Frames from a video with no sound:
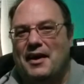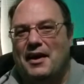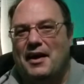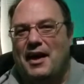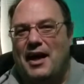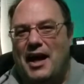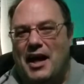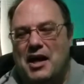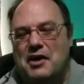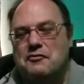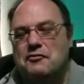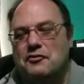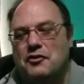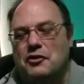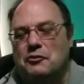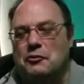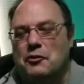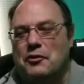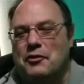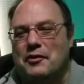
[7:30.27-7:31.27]
I have
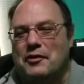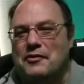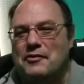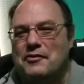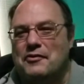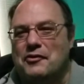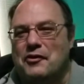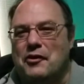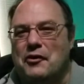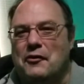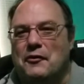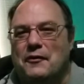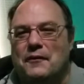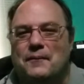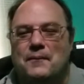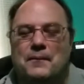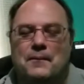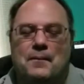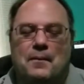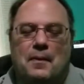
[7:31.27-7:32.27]
fun with it. So,
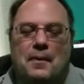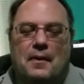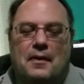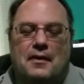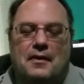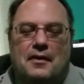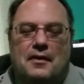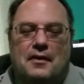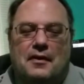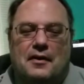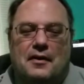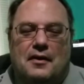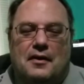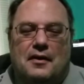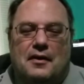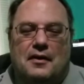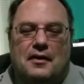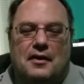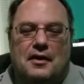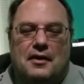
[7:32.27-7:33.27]

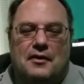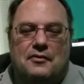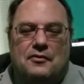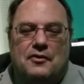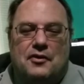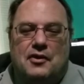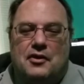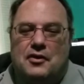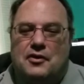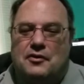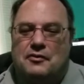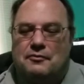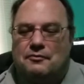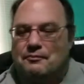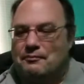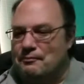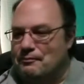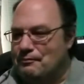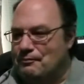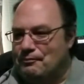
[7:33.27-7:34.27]
uh, and
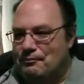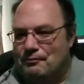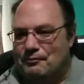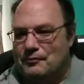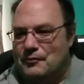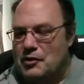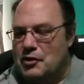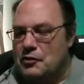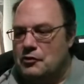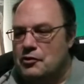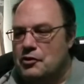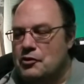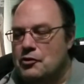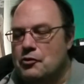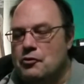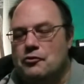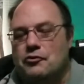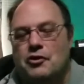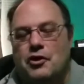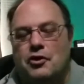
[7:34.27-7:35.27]
then, you know, then
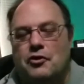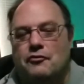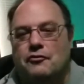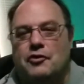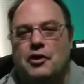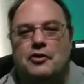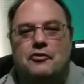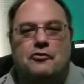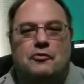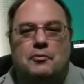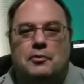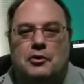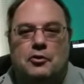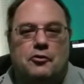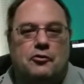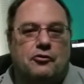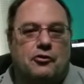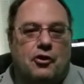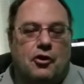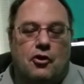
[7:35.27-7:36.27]
there's the other flight
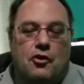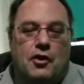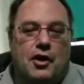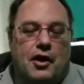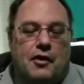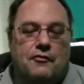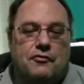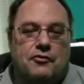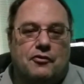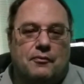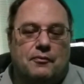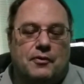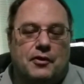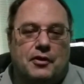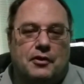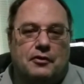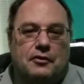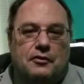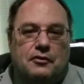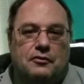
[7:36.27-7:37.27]
simulators. They all have
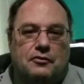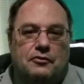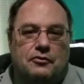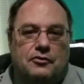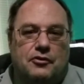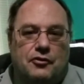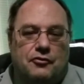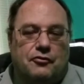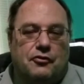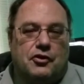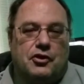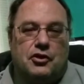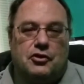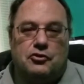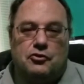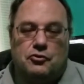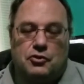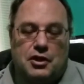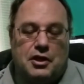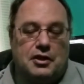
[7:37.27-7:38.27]
something different and
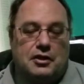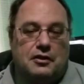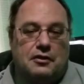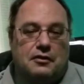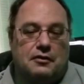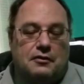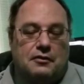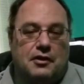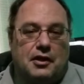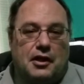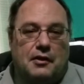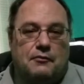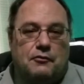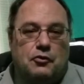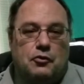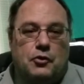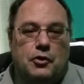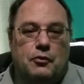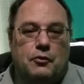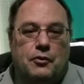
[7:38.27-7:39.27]
unique that I'm
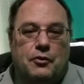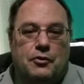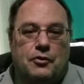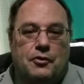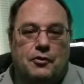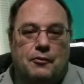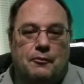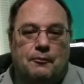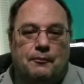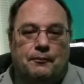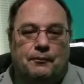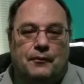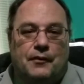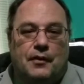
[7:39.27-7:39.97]
doing with them.